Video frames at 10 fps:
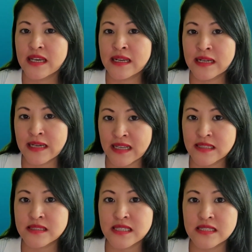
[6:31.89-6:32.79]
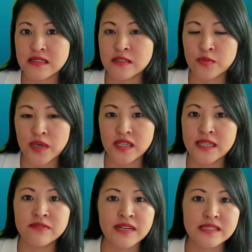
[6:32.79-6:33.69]
and analyses as well
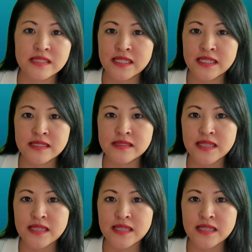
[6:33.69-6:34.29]
in recent years?